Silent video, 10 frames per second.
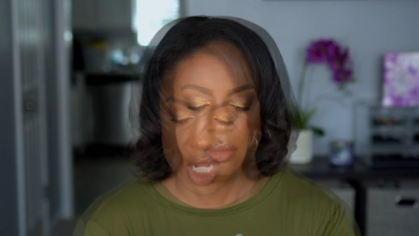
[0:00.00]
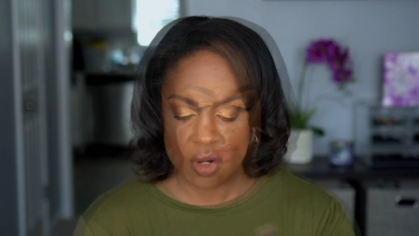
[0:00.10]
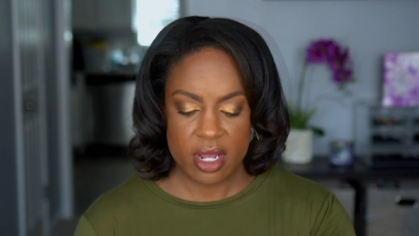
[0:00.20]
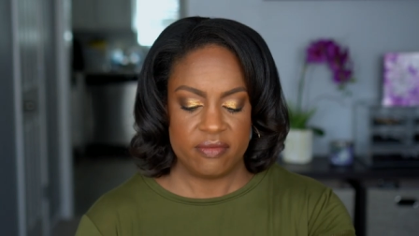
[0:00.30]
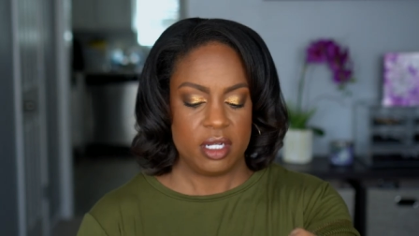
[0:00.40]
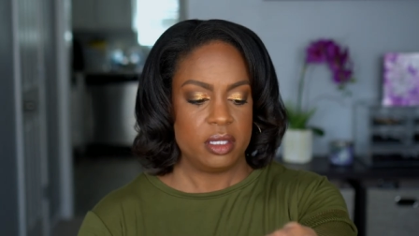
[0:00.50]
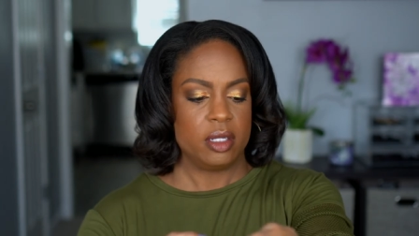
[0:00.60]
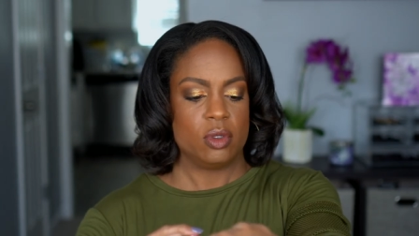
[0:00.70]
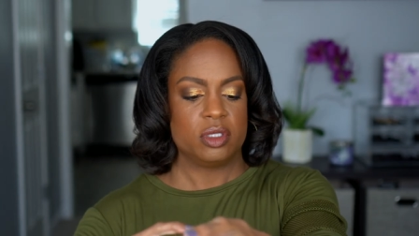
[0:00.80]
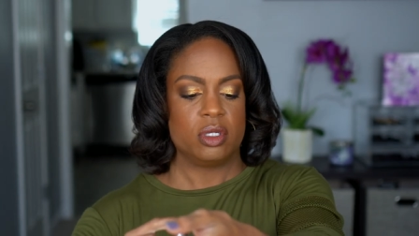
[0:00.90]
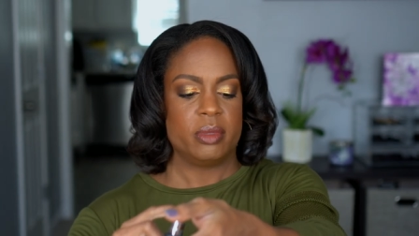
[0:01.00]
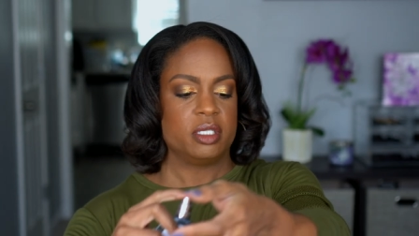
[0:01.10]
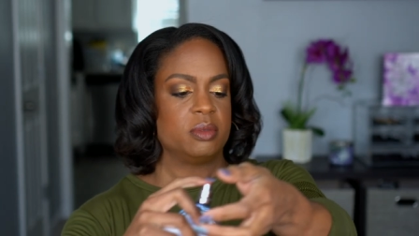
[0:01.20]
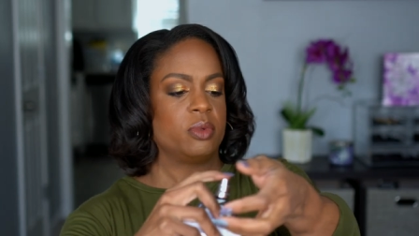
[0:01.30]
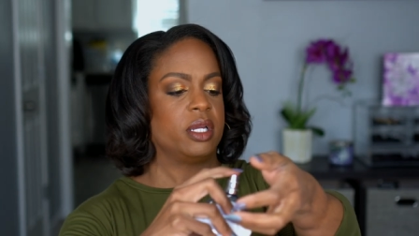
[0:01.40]
I don't have anything on, so I'm going
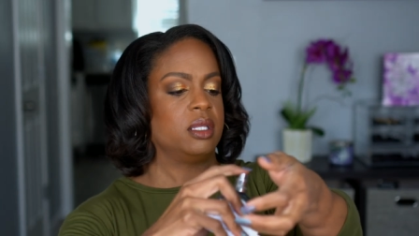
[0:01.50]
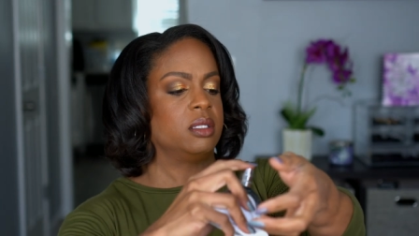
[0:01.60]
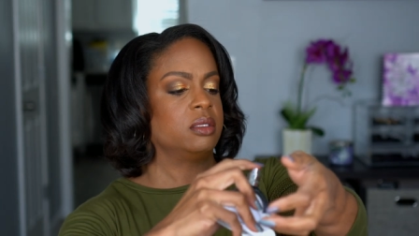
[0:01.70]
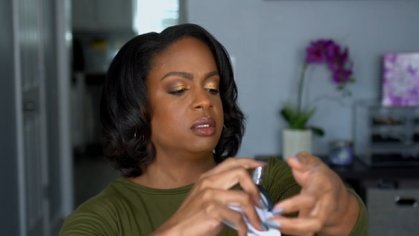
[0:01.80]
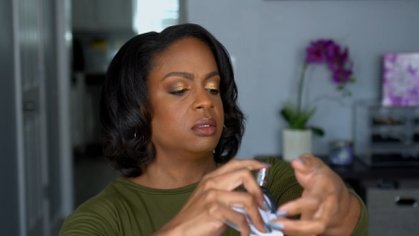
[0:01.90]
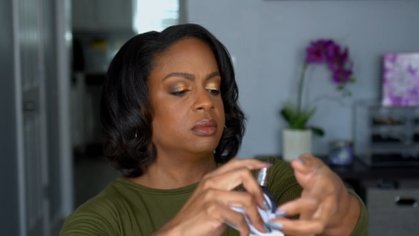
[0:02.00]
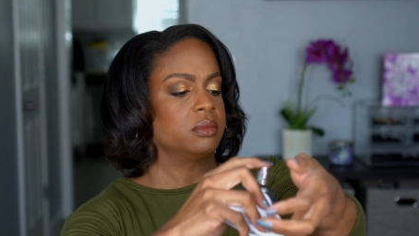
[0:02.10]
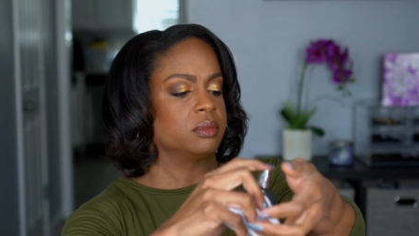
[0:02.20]
to spray this.